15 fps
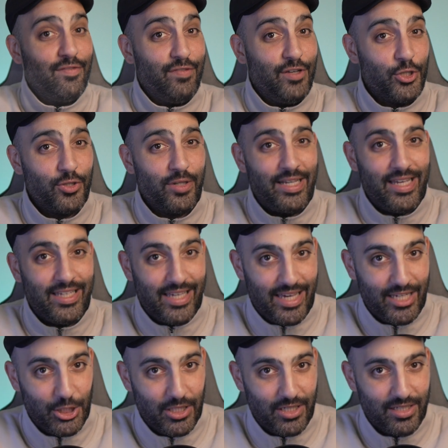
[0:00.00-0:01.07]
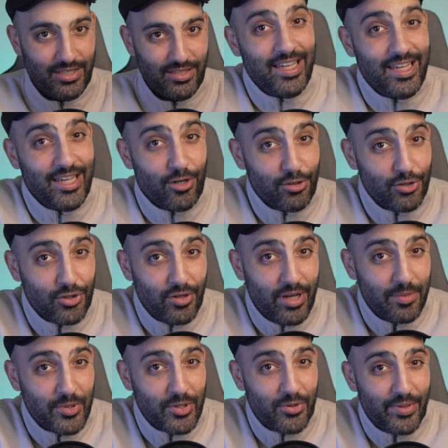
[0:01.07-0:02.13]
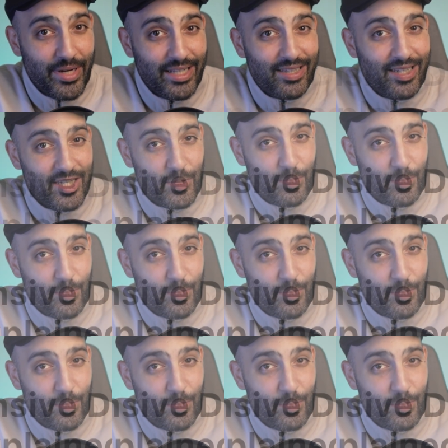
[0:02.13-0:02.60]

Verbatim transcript: visually engaging. It also helps create